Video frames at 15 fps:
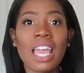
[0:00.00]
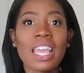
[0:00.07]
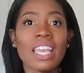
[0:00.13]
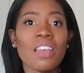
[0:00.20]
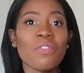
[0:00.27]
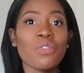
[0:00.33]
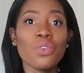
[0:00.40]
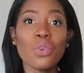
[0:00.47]
Like
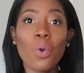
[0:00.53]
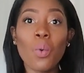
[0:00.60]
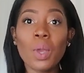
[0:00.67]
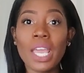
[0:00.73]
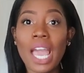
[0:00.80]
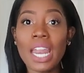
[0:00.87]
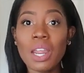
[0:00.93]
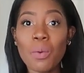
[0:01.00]
if you don't
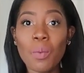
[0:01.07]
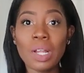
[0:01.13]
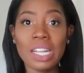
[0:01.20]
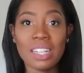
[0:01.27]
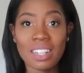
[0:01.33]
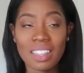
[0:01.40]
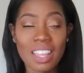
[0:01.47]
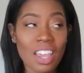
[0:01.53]
get it when
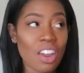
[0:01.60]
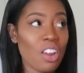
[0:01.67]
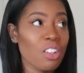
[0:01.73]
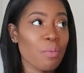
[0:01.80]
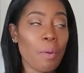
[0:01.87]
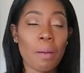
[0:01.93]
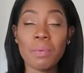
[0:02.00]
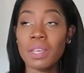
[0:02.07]
it's there,
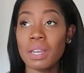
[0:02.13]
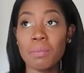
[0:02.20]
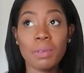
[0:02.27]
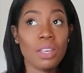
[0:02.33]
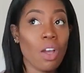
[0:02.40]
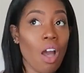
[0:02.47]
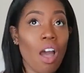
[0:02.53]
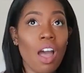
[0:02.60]
it's probably gonna be
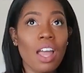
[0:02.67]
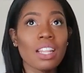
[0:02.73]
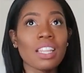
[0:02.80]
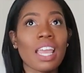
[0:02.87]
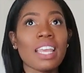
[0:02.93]
gone.